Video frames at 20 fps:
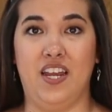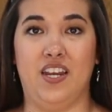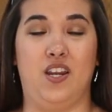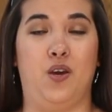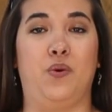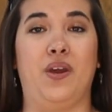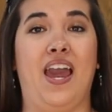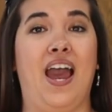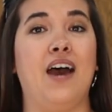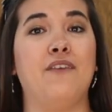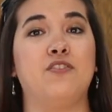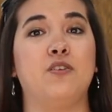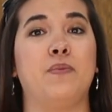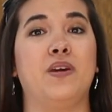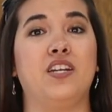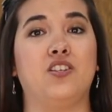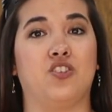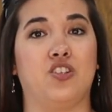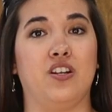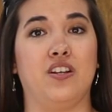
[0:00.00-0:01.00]
Now we have to
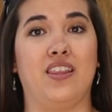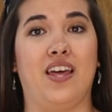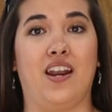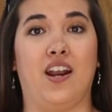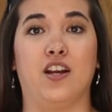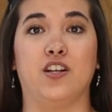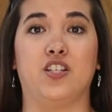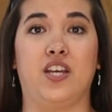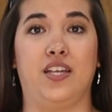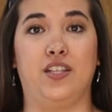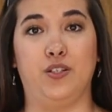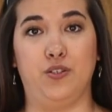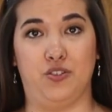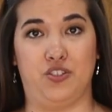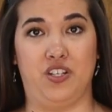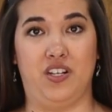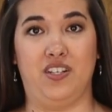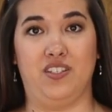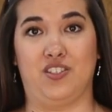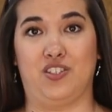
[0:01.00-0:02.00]
make sure that our
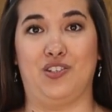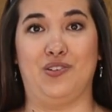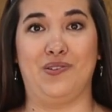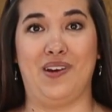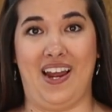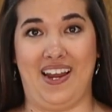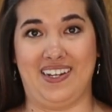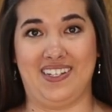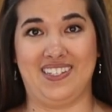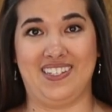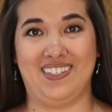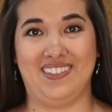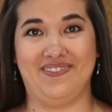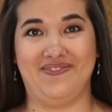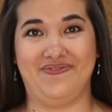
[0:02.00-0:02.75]
dilution is correct.